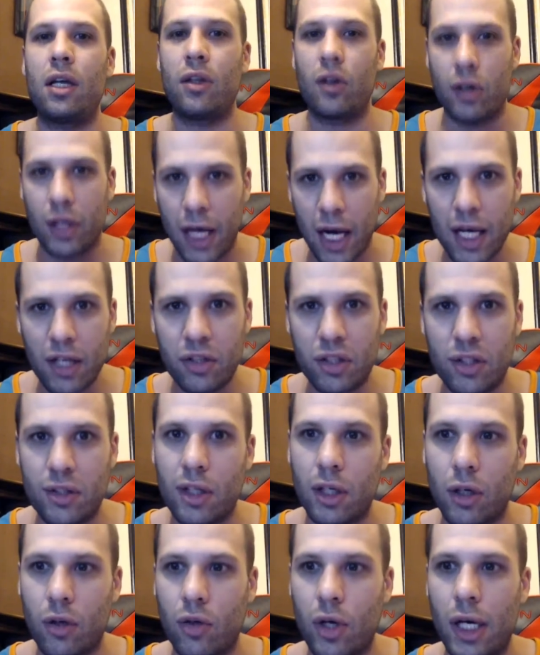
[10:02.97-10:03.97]
their cases
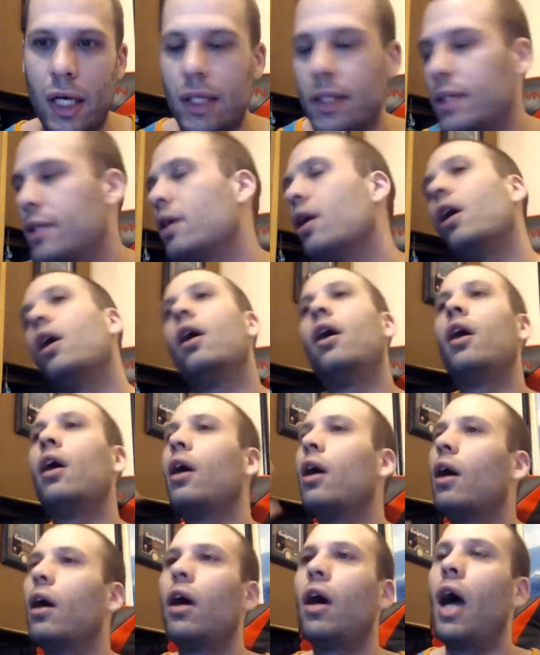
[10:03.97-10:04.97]
increase.
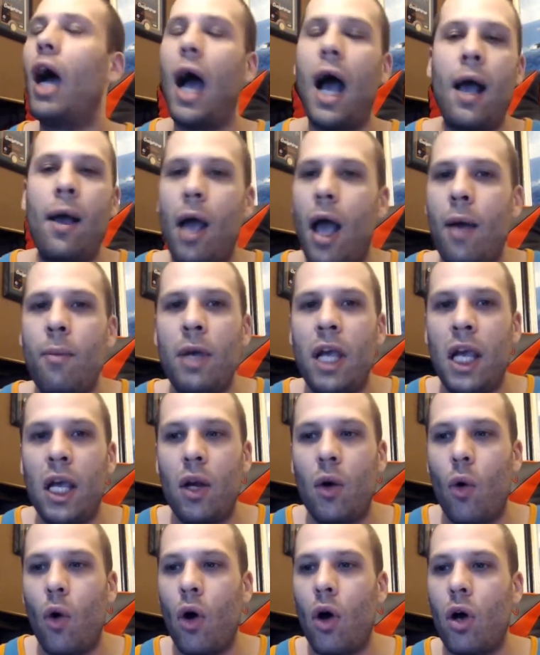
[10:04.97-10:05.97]
I mean,
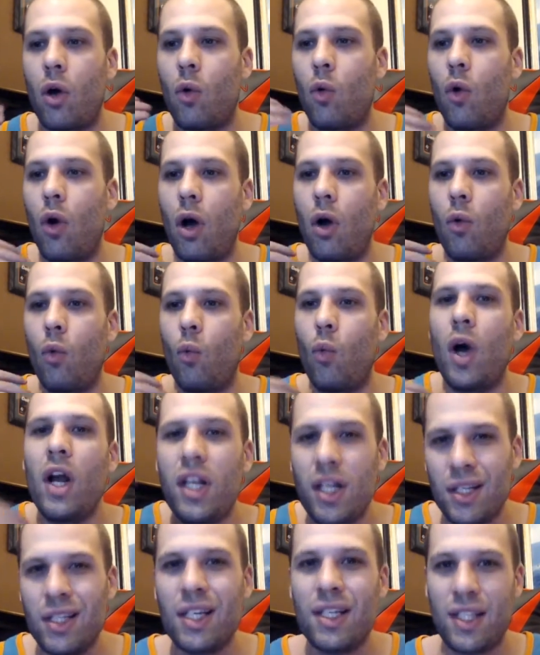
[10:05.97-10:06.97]
what
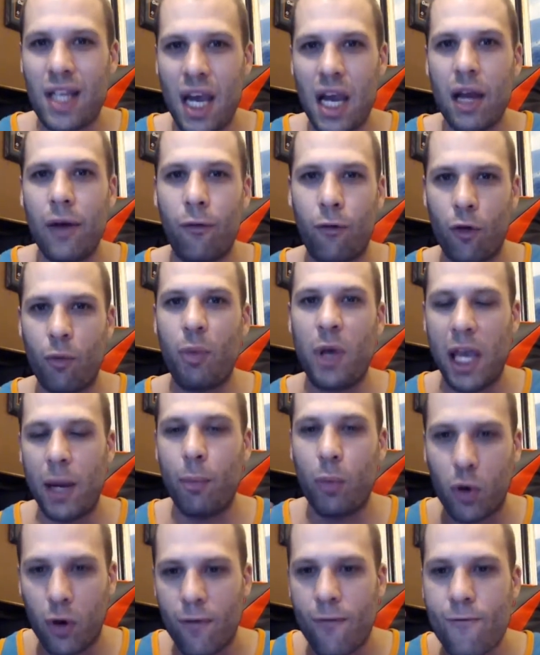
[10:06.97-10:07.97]
does it take for
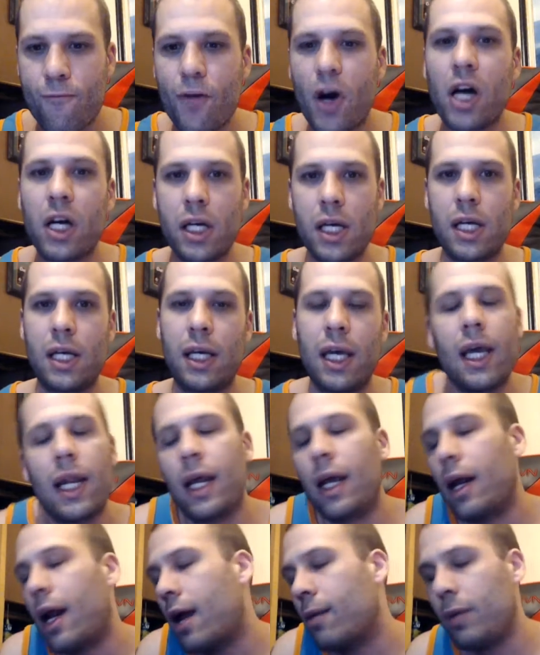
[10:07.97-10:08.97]
people to fucking get
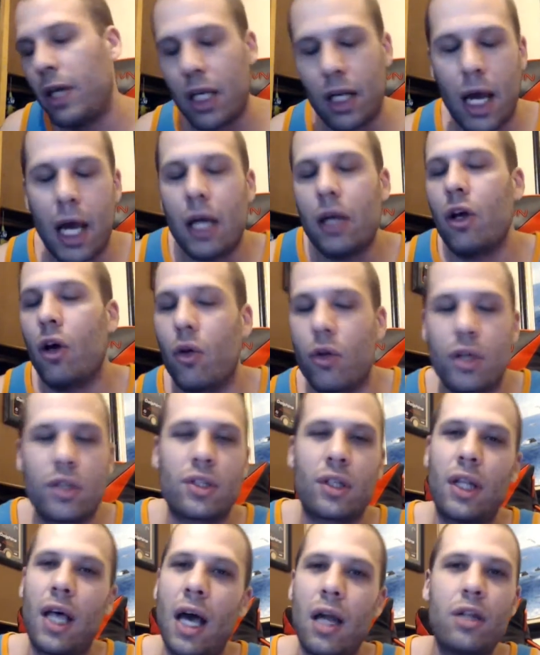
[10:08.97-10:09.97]
it? I mean, I know there's a
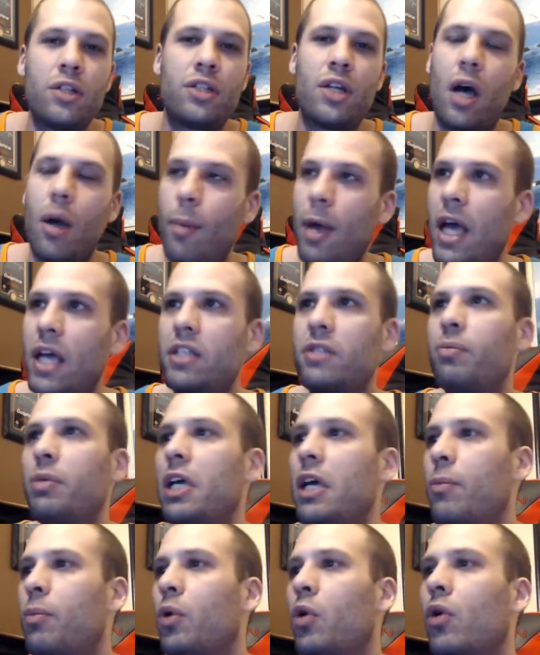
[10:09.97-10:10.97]
lot of dumbass
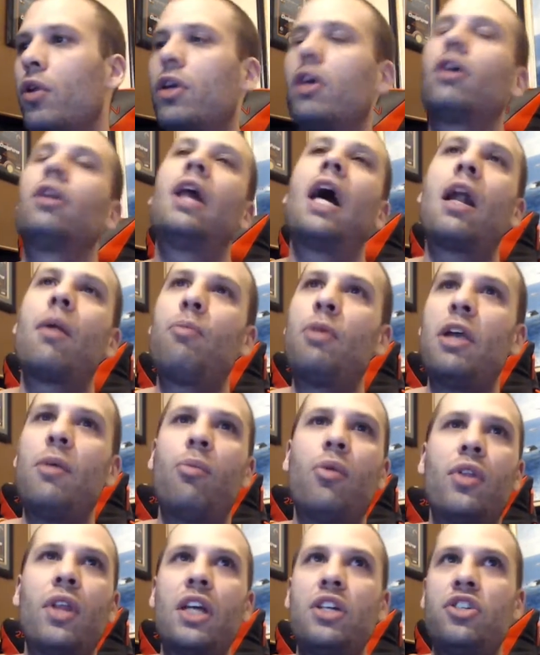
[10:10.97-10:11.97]
people. There are a lot of
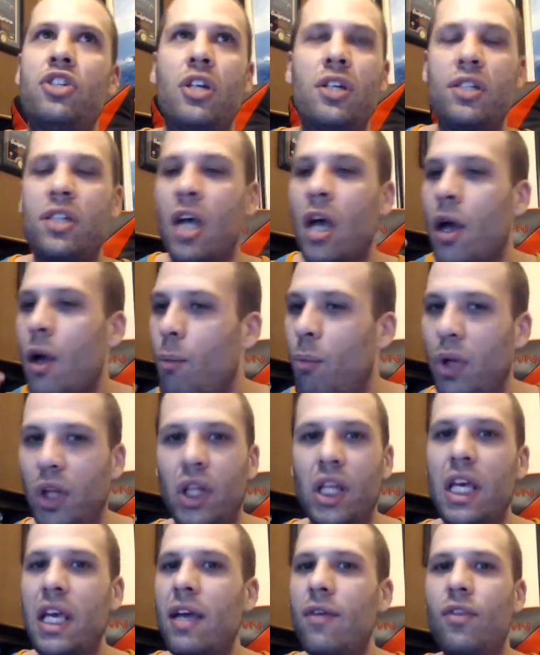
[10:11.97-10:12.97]
people that just
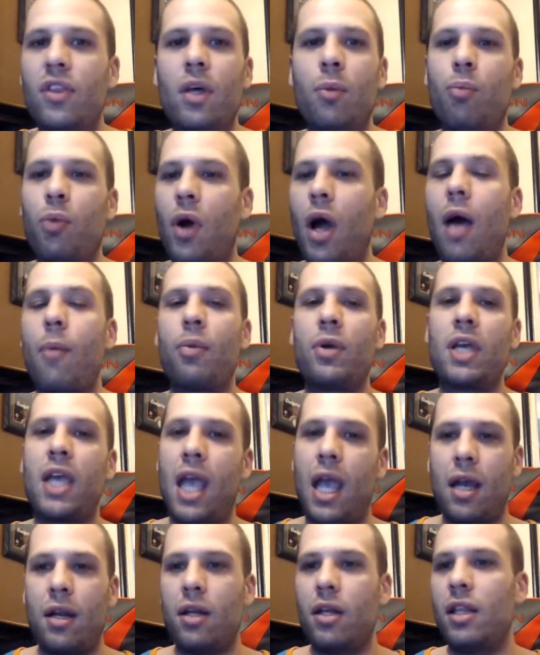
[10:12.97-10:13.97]
believe the
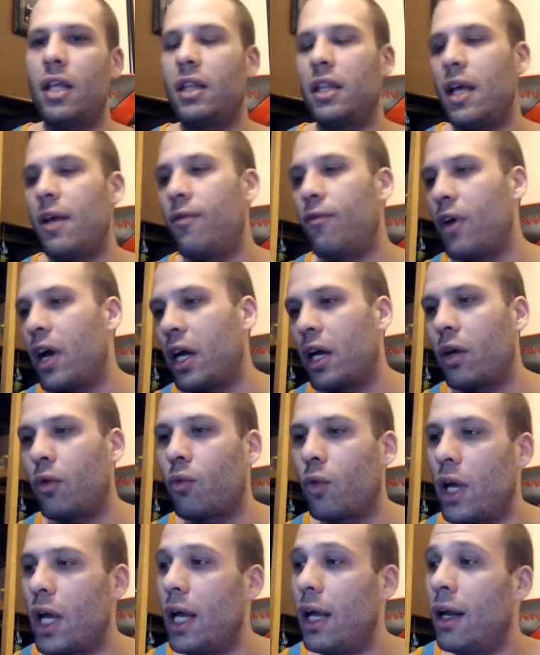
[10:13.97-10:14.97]
propaganda that they fucking
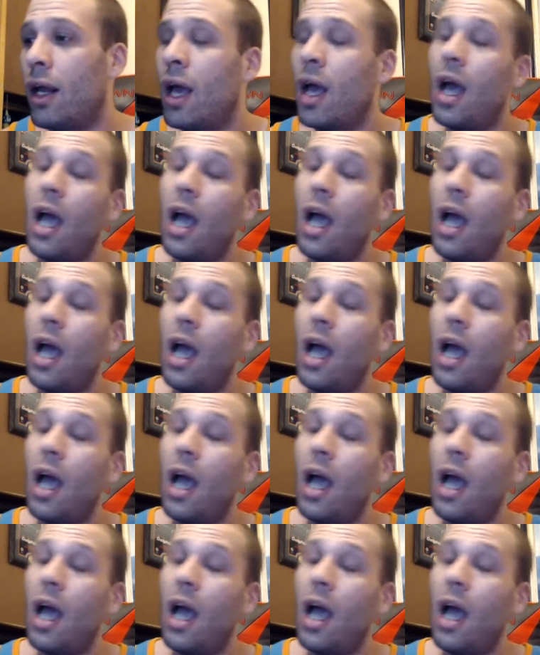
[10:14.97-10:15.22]
read.